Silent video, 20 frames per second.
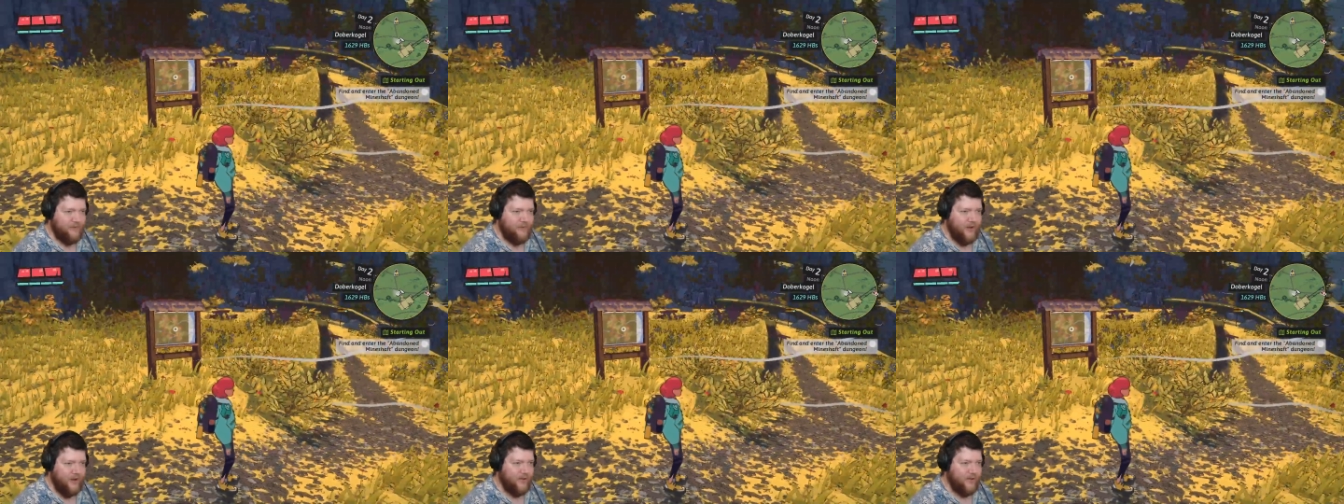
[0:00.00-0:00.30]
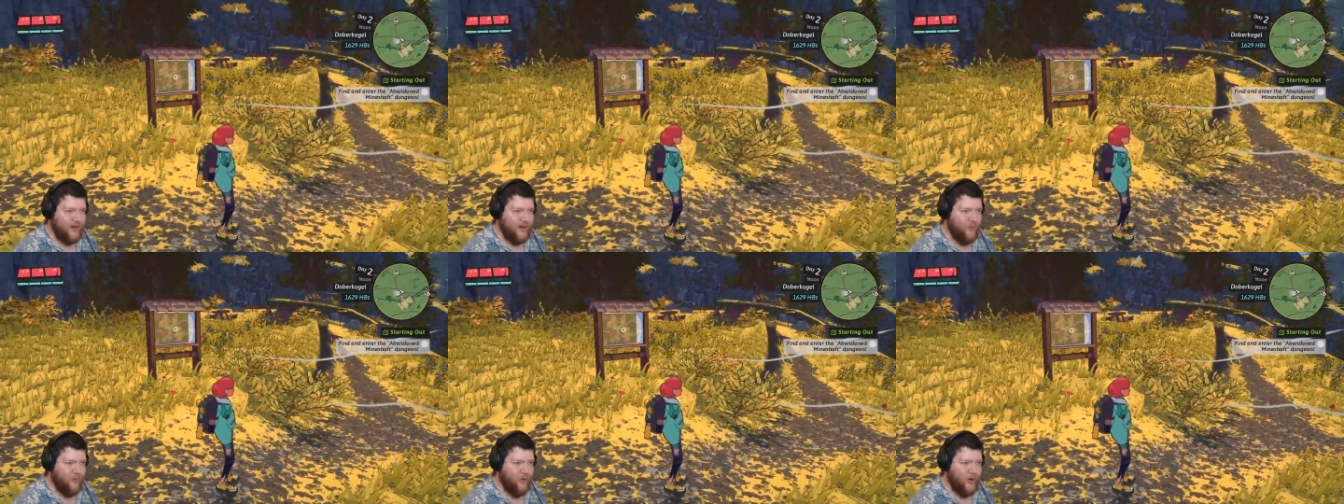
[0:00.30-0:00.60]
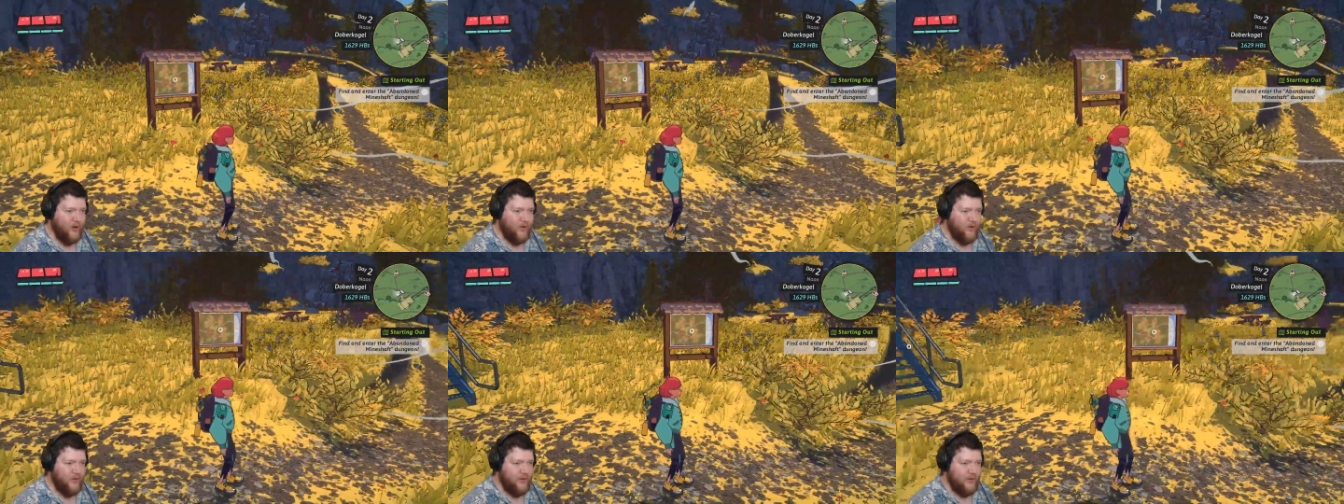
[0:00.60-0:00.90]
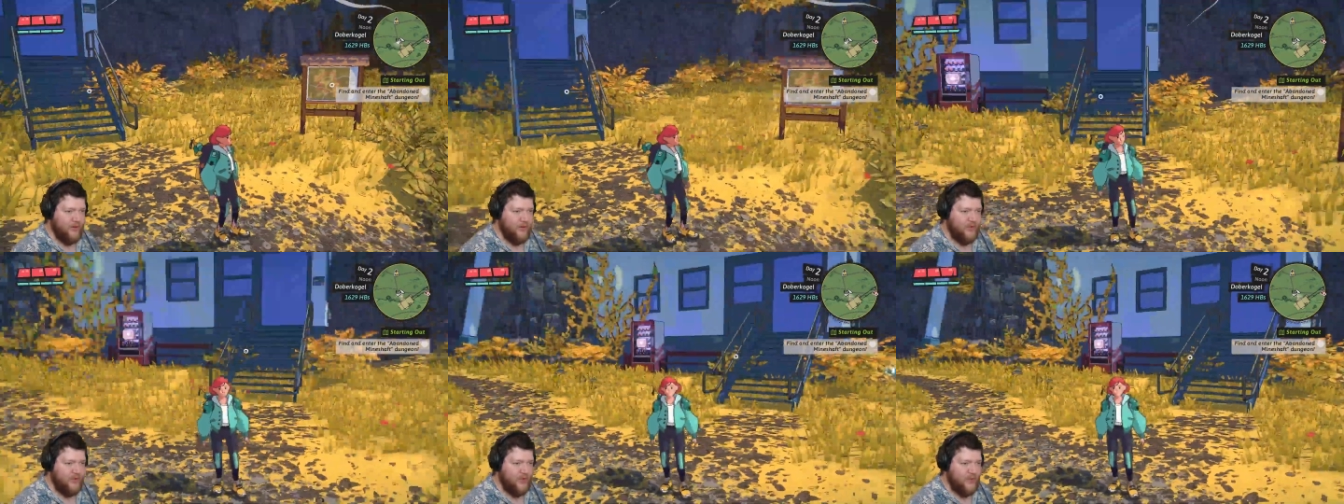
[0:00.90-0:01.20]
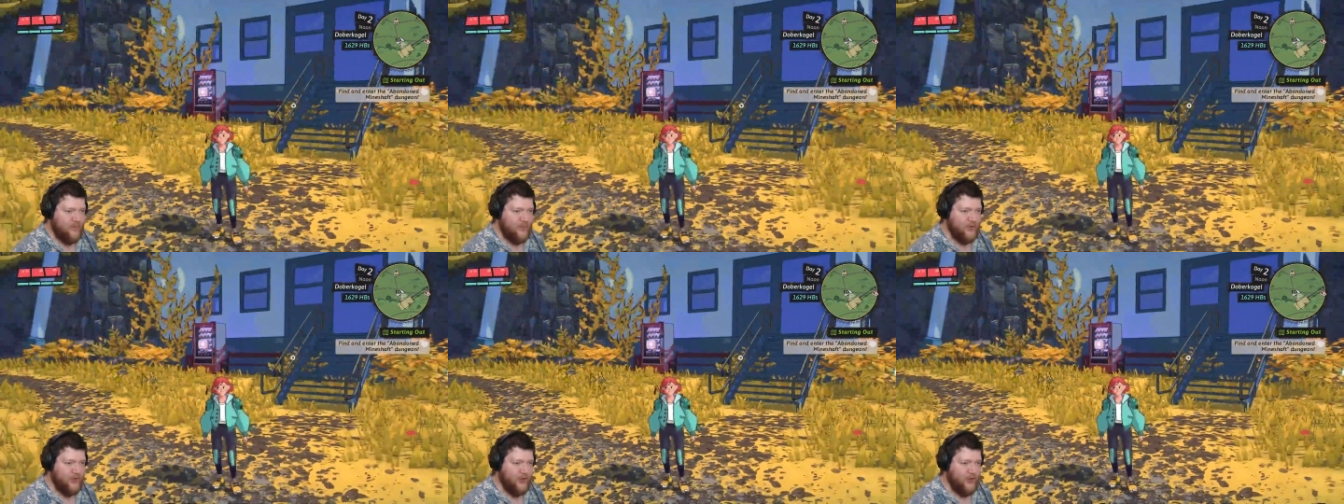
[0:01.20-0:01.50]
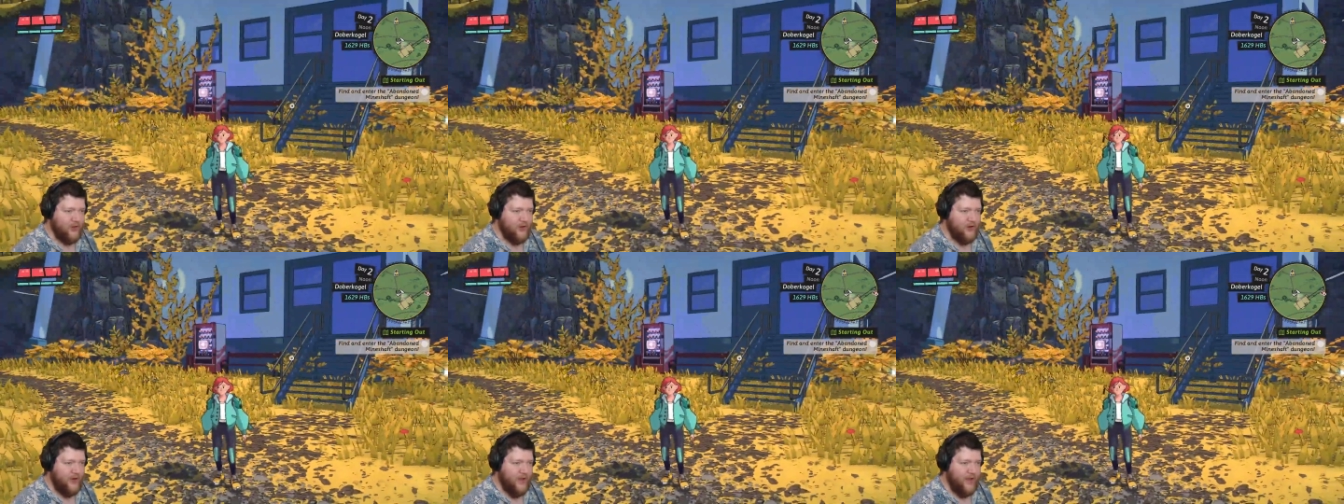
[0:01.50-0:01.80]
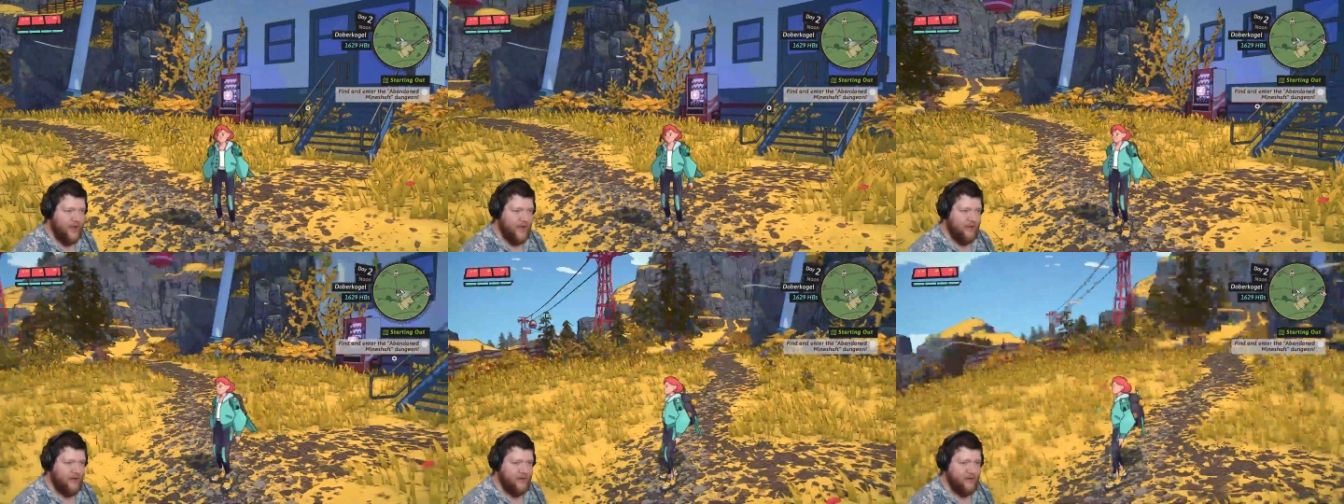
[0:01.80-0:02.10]
fact that I'm wearing the same shirt
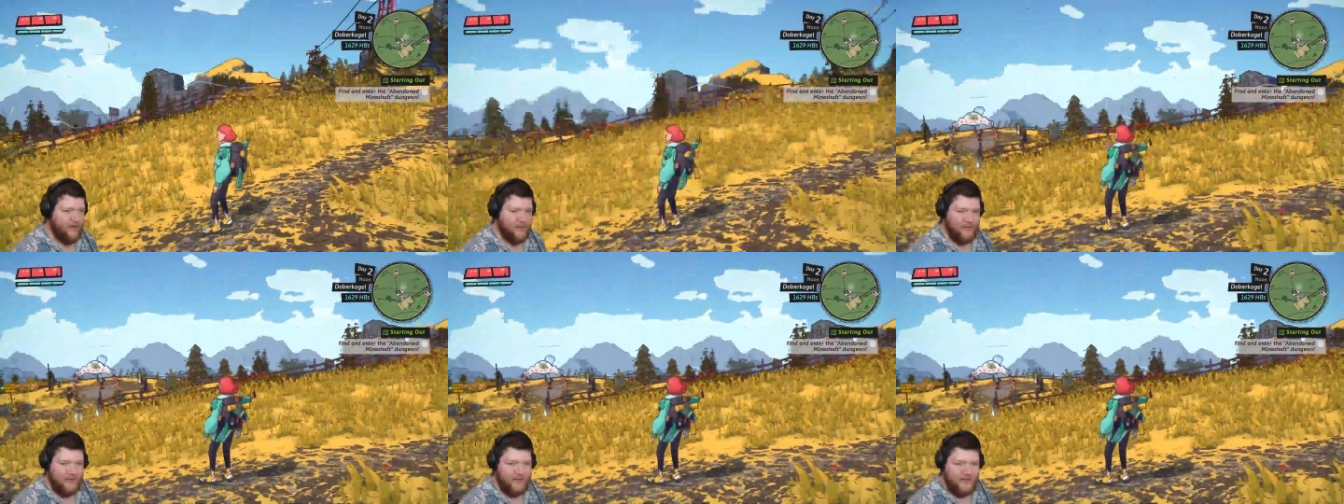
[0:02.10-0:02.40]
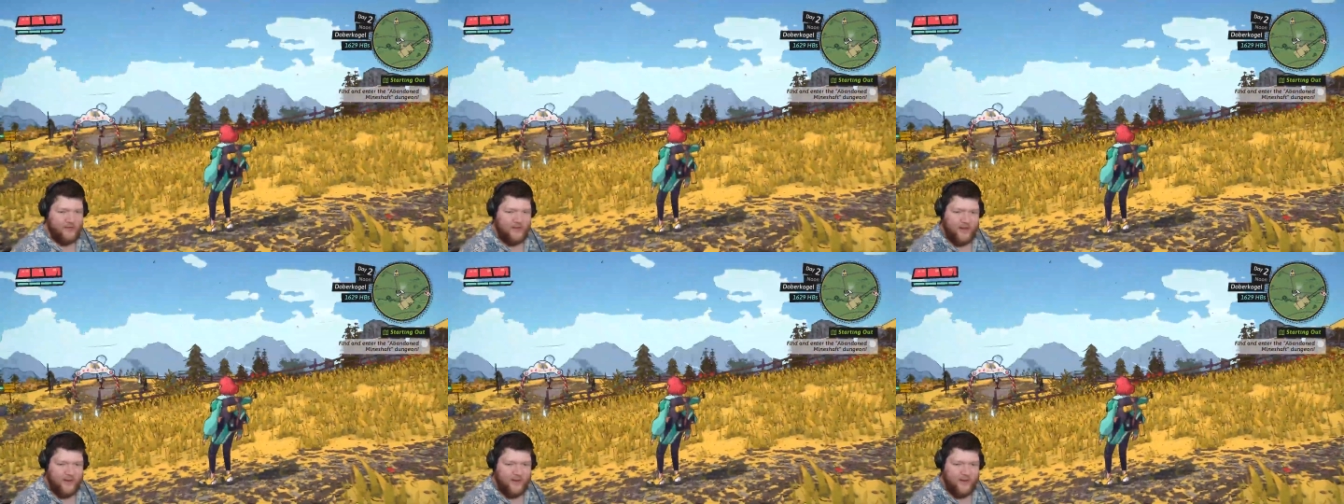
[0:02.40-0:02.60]
and